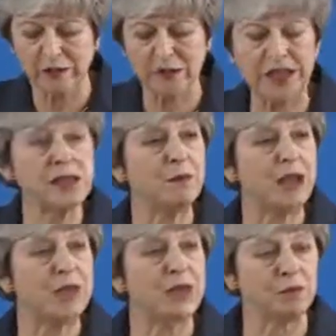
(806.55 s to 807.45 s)
means the
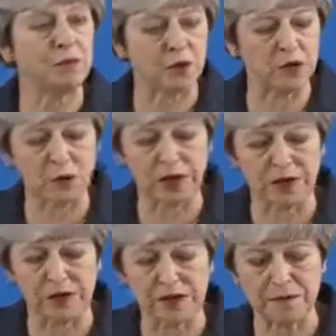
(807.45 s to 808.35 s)
best of both
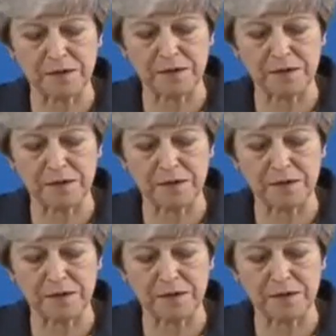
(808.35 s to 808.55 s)
worlds.